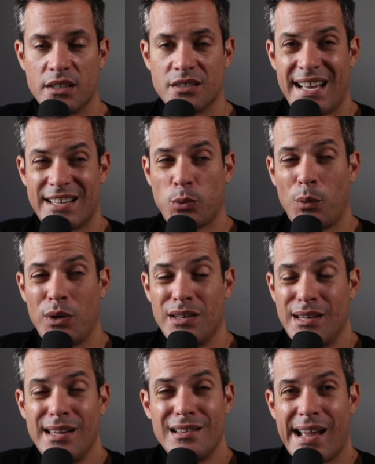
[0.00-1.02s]
that's what we
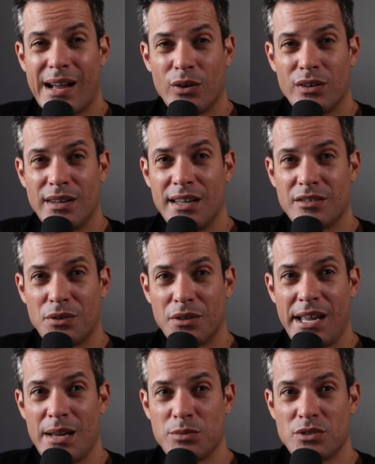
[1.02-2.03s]
need nowadays for
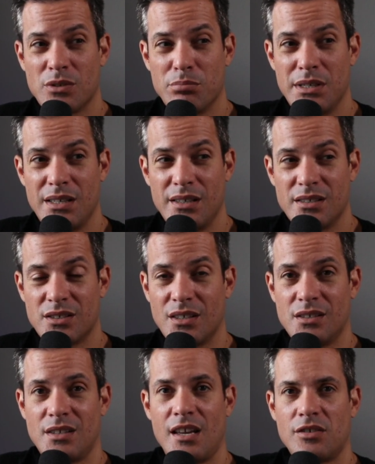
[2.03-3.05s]
games to be
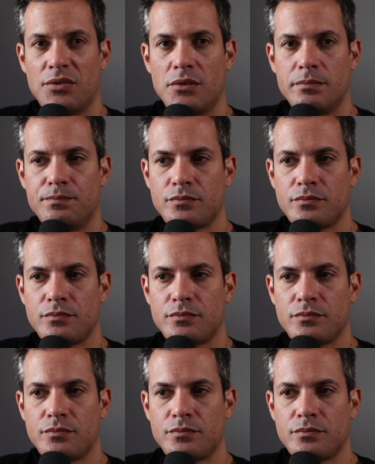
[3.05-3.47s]
successful.